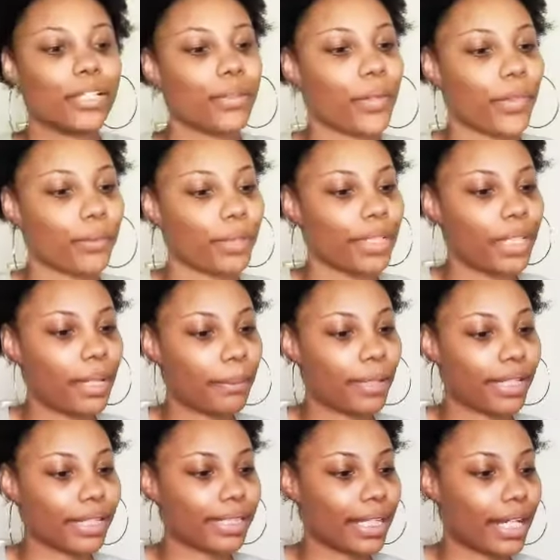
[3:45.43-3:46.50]
two to three up at
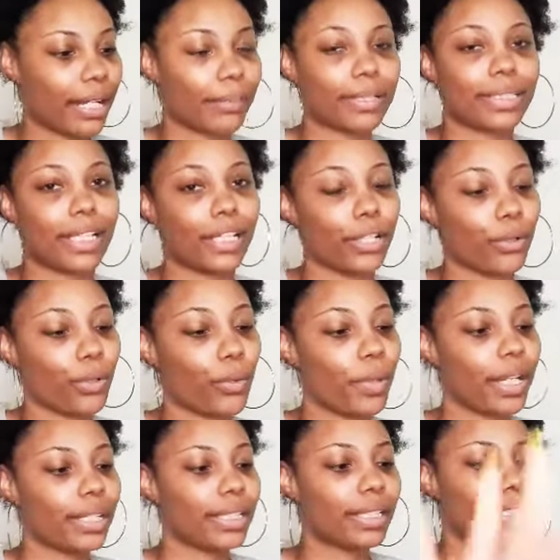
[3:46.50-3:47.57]
a time because they go
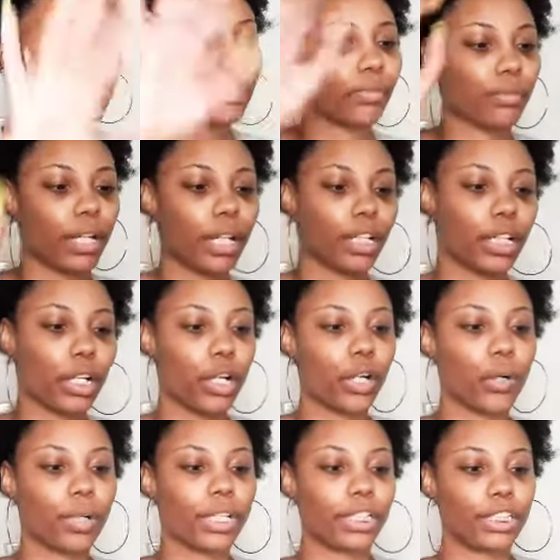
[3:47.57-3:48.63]
quick. This is the regular
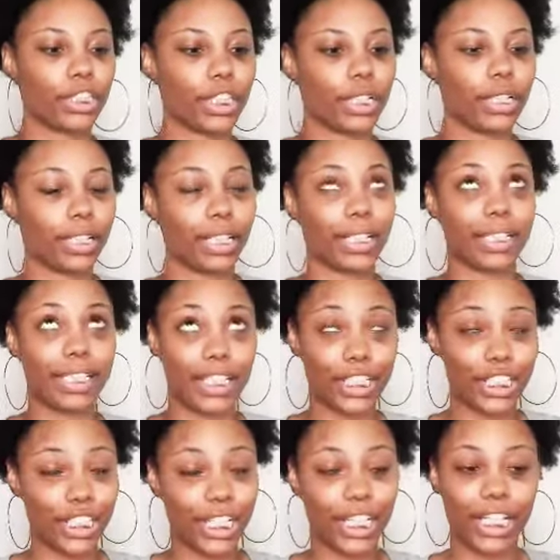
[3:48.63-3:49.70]
whole con
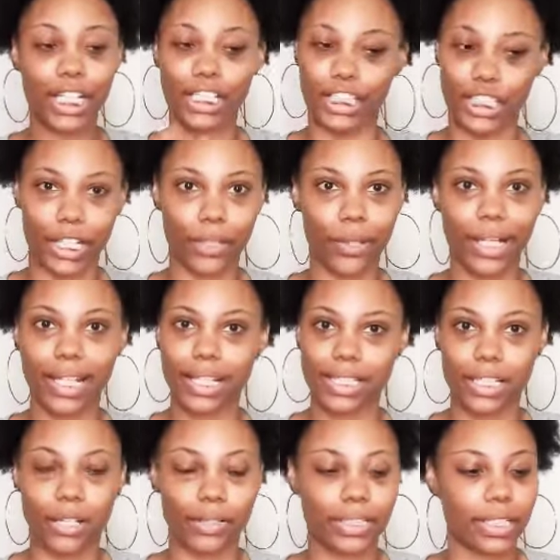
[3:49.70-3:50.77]
conditioning gel. I can't
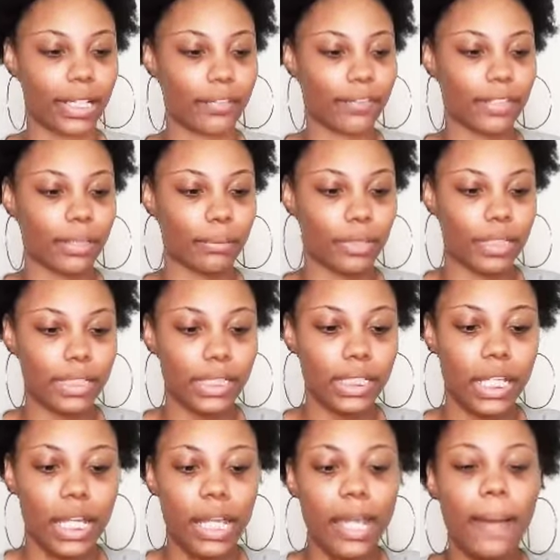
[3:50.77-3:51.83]
talk today for some reason,
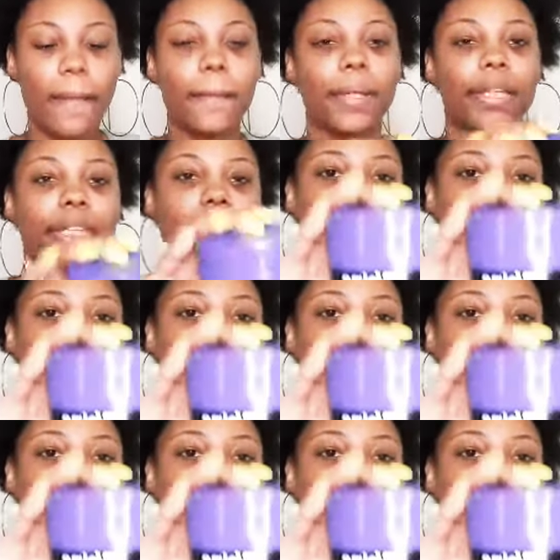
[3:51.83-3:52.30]
but